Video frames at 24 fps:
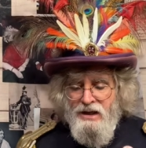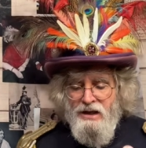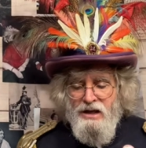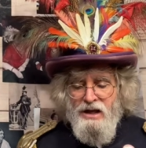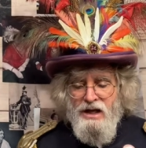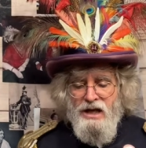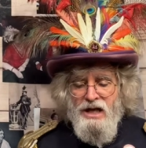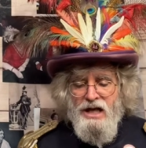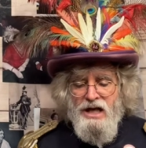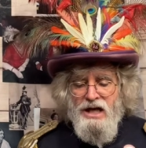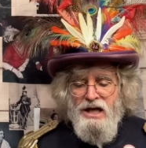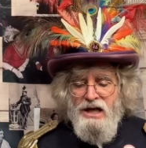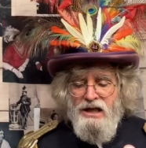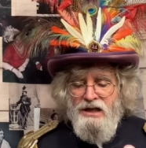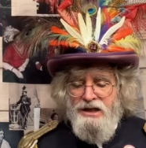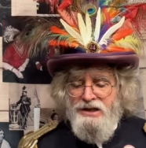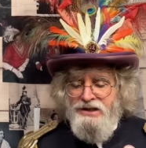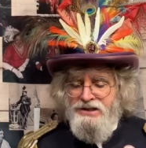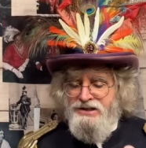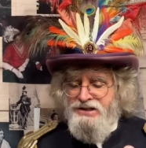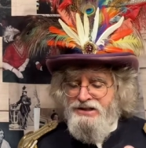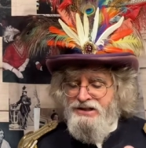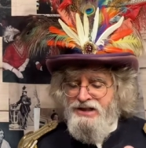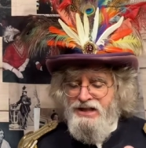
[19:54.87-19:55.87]
Uh,
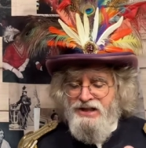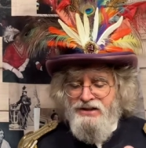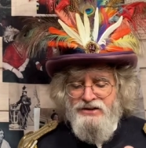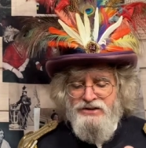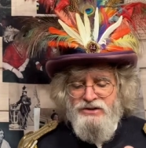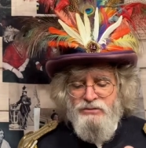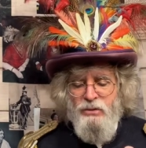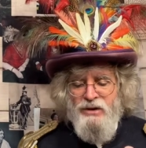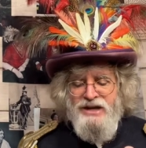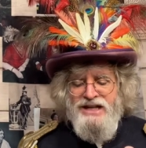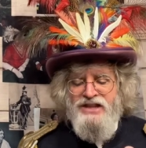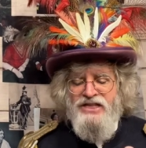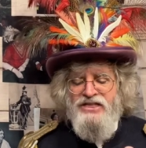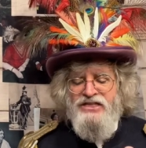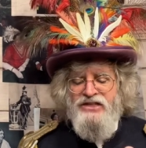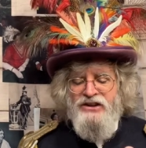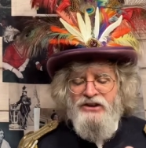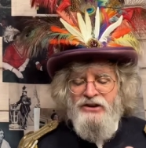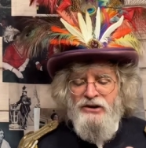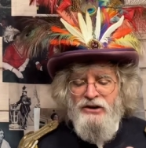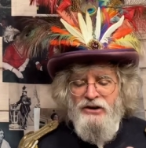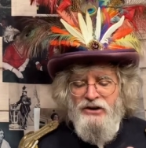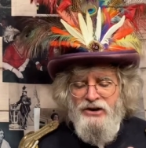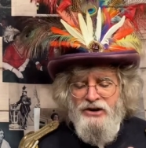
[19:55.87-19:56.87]
let's see, the
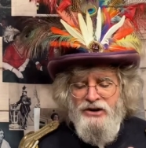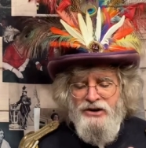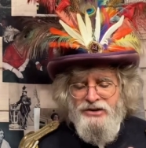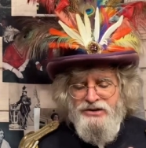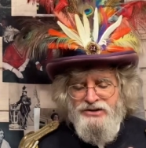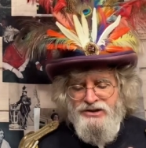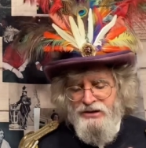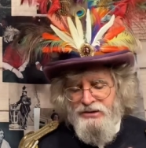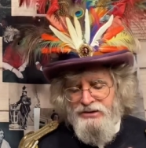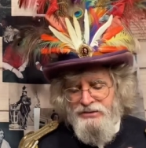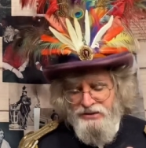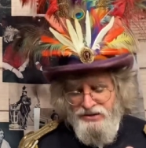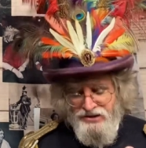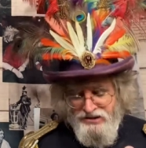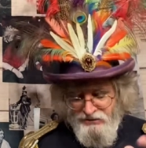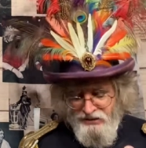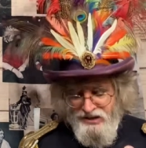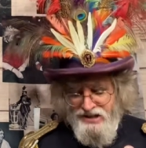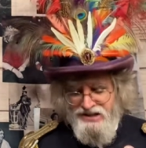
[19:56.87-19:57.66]
23rd. So those were the